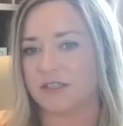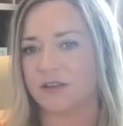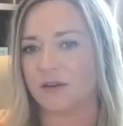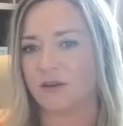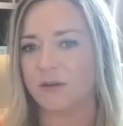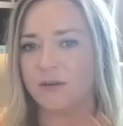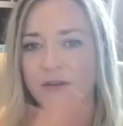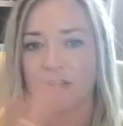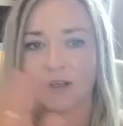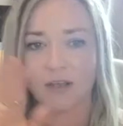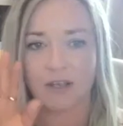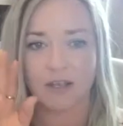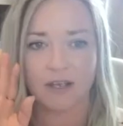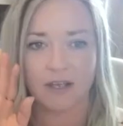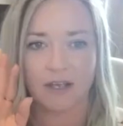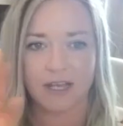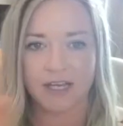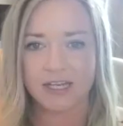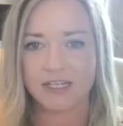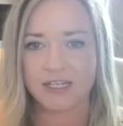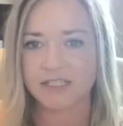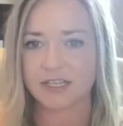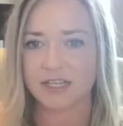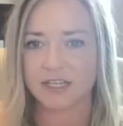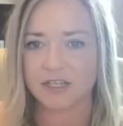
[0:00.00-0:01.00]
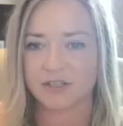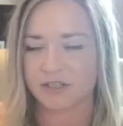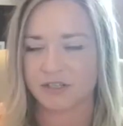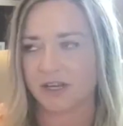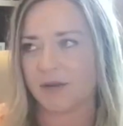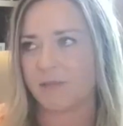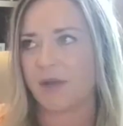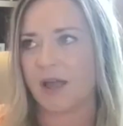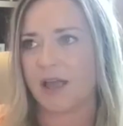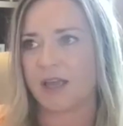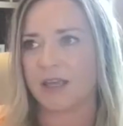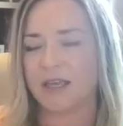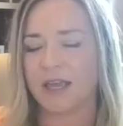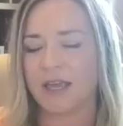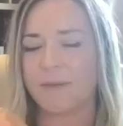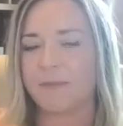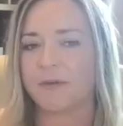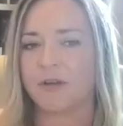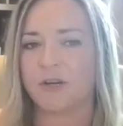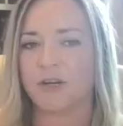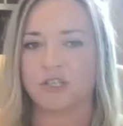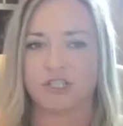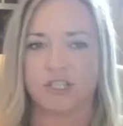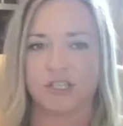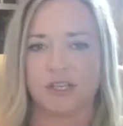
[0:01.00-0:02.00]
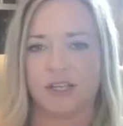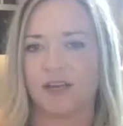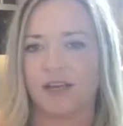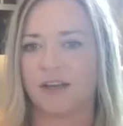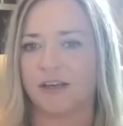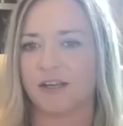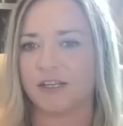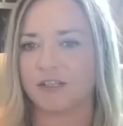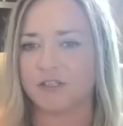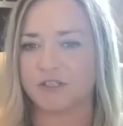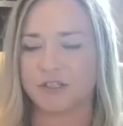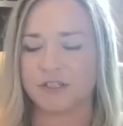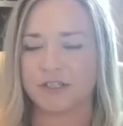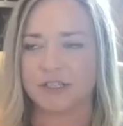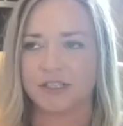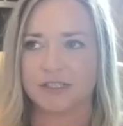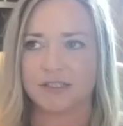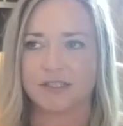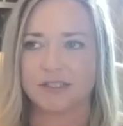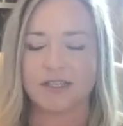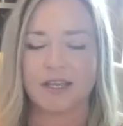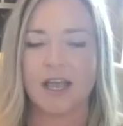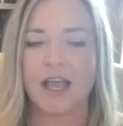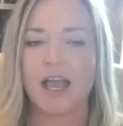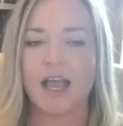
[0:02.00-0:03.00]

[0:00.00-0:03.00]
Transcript: So intellectually, I'm like, yep, got you there. I can do this.